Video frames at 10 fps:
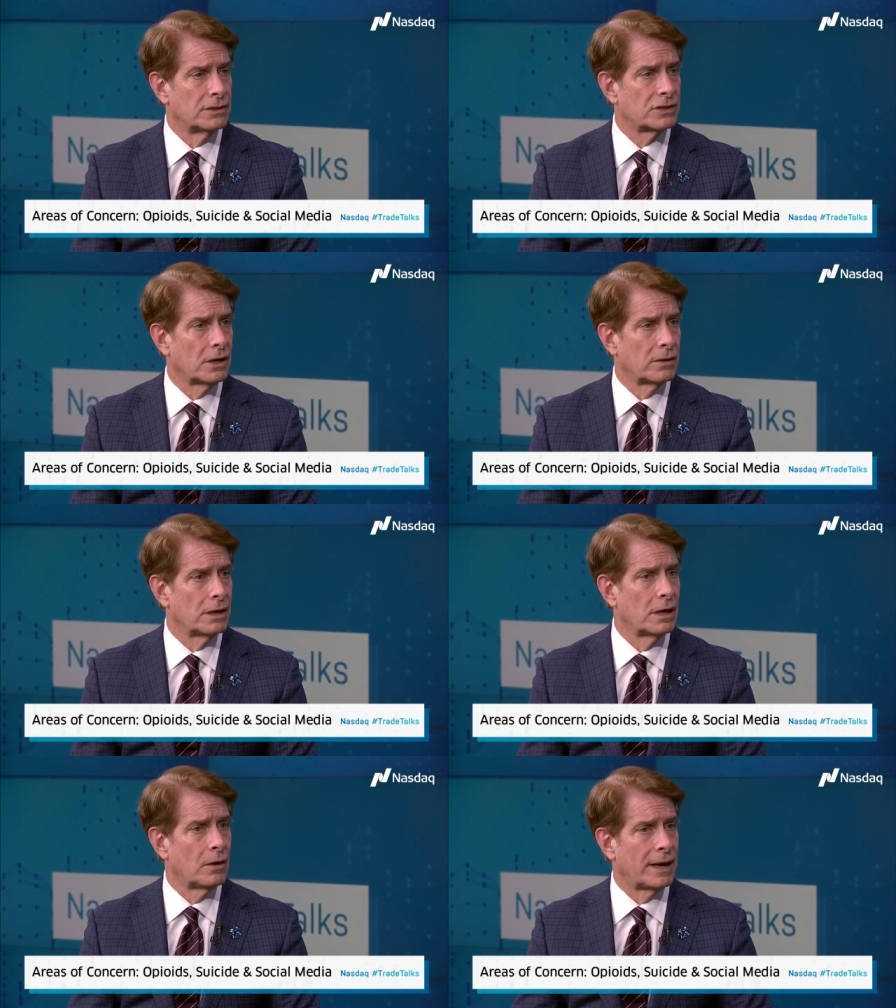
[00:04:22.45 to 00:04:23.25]
So,
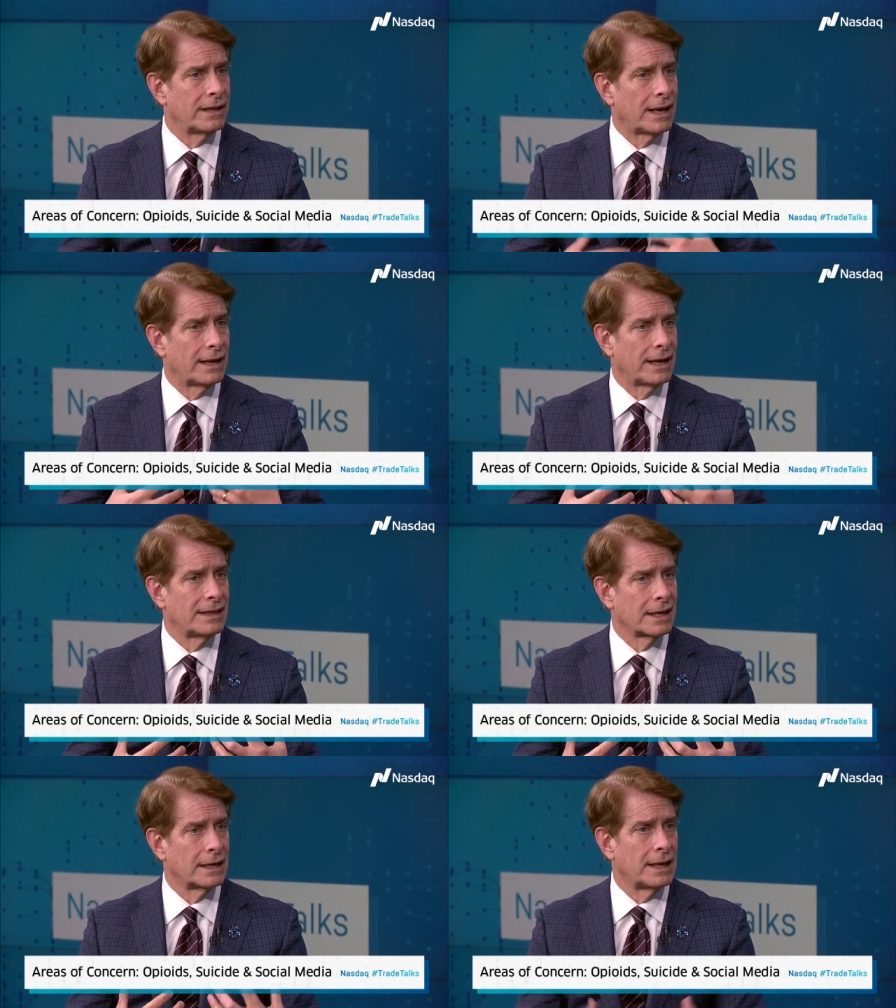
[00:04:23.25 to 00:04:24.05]
I
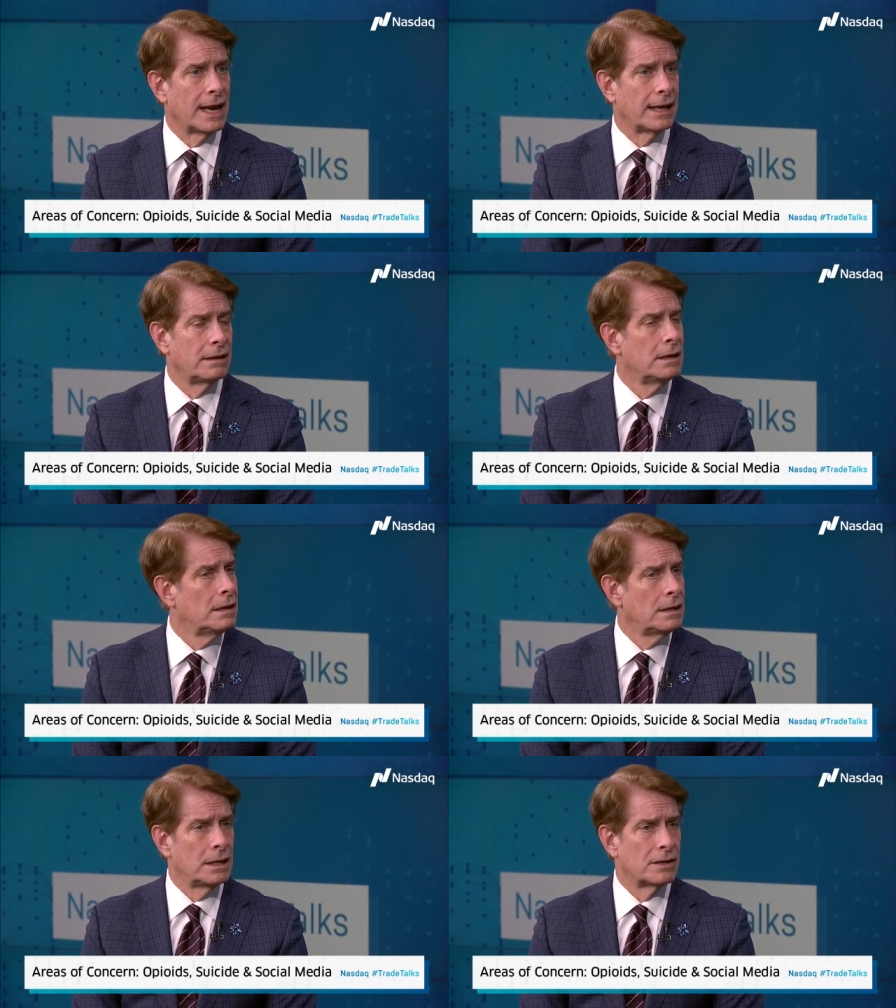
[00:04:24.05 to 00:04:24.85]
think, again,
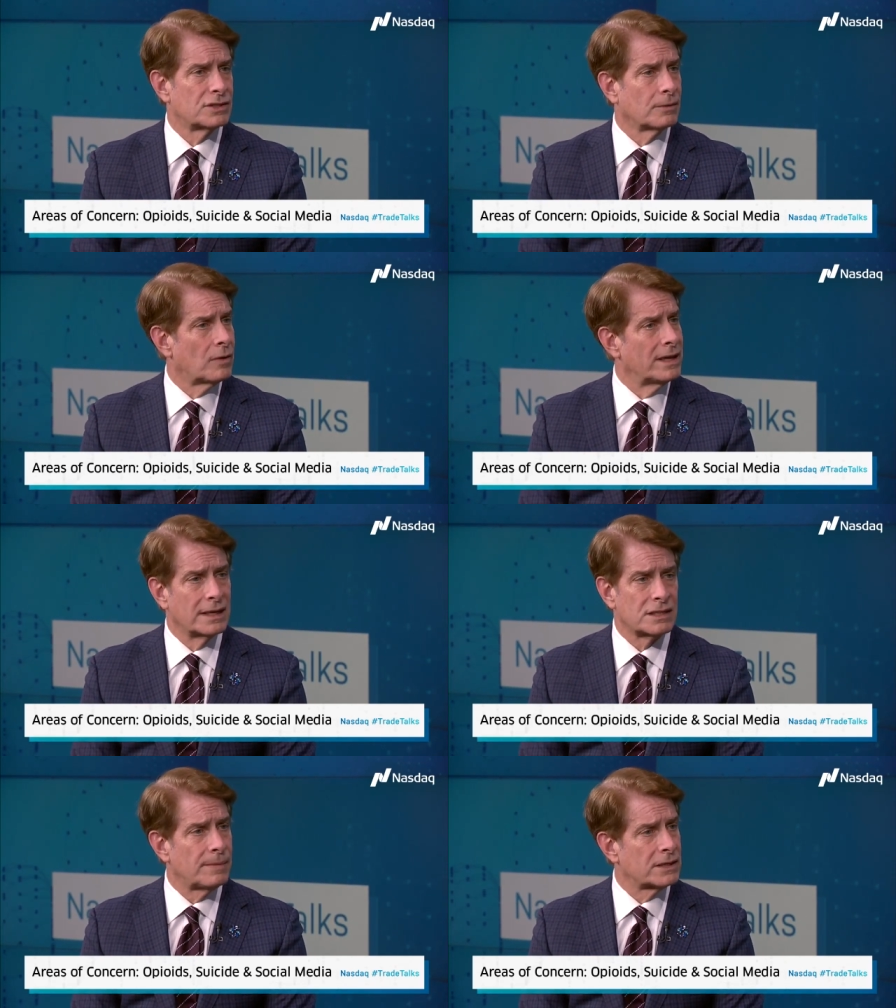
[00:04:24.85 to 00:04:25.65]
there's some great
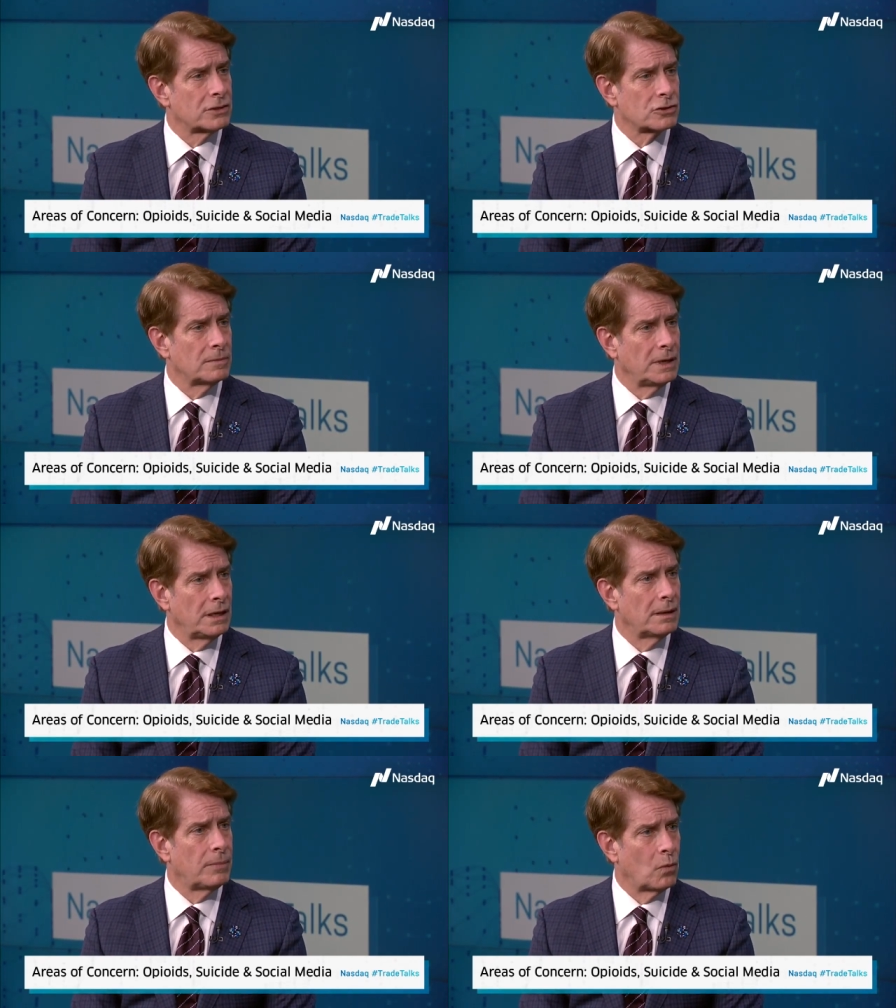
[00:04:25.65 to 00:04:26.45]
things about social
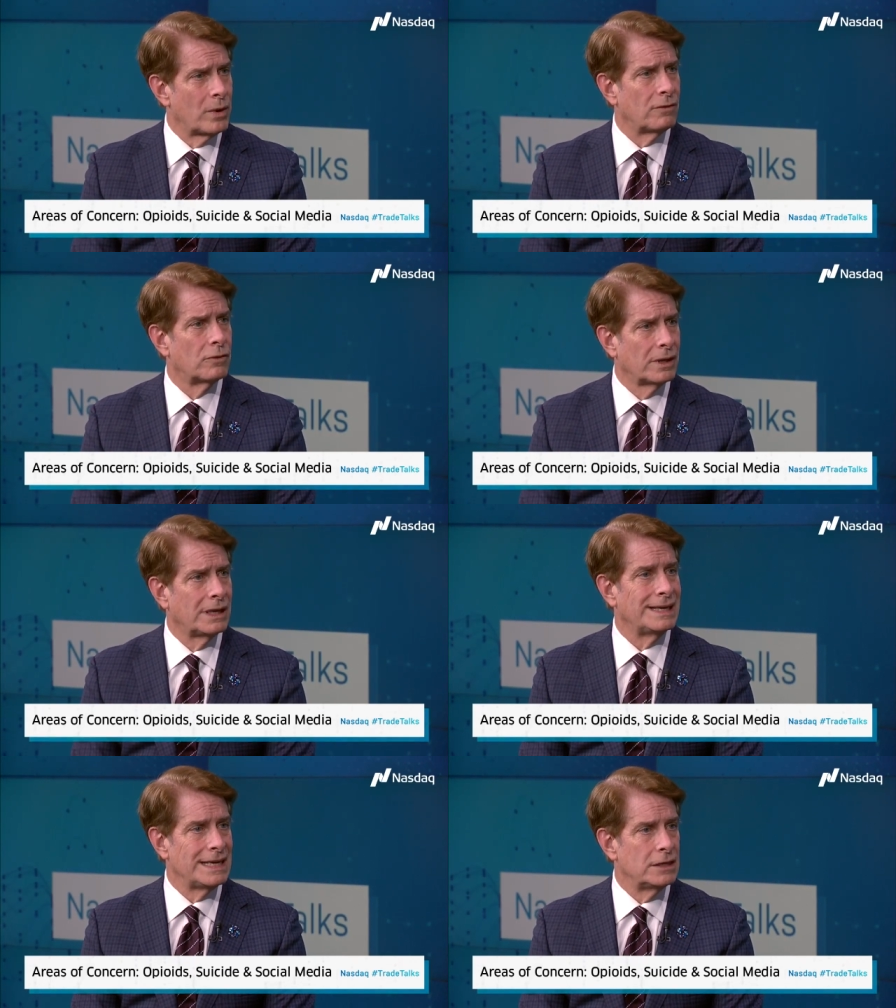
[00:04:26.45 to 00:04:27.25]
media, but we
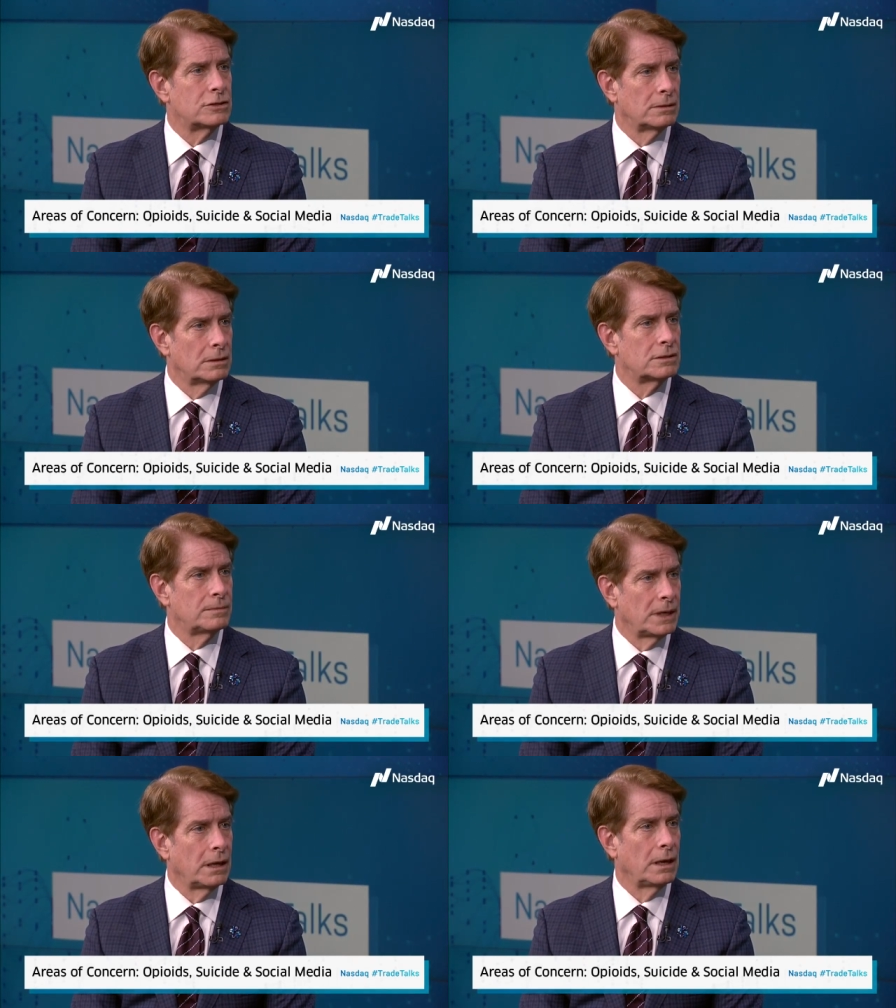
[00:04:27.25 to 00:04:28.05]
really need to
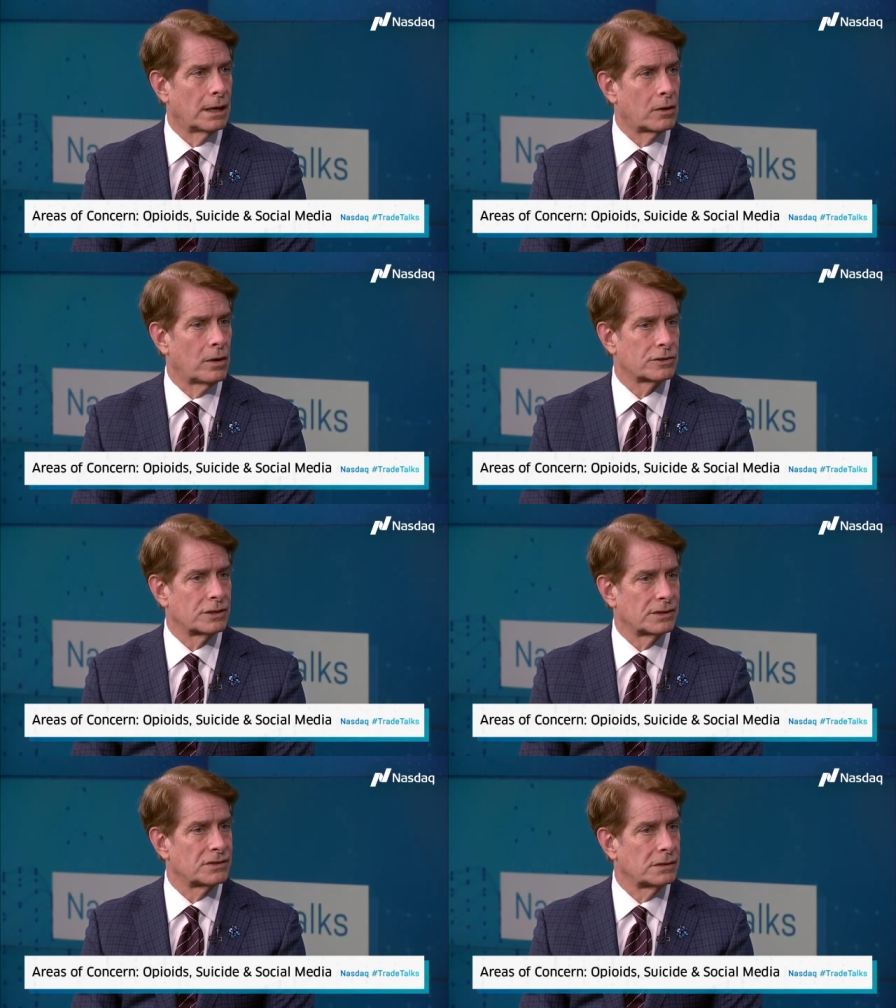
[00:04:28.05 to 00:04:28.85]
be
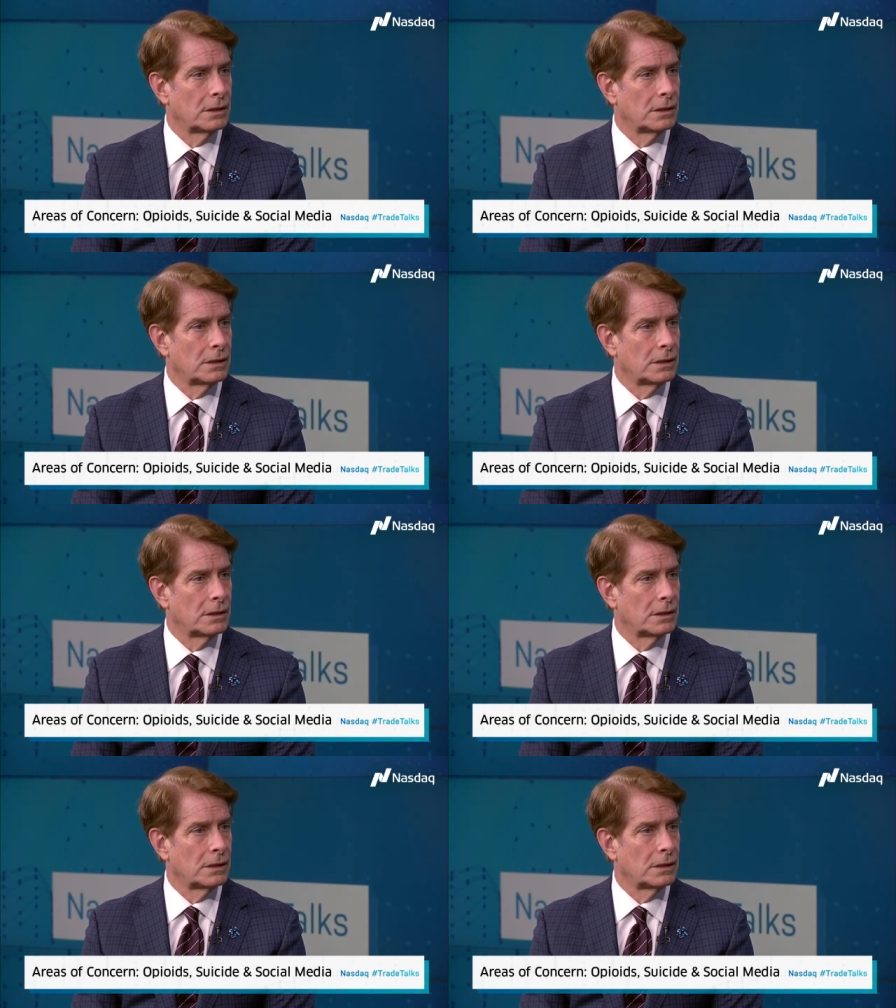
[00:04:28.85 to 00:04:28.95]
cautious.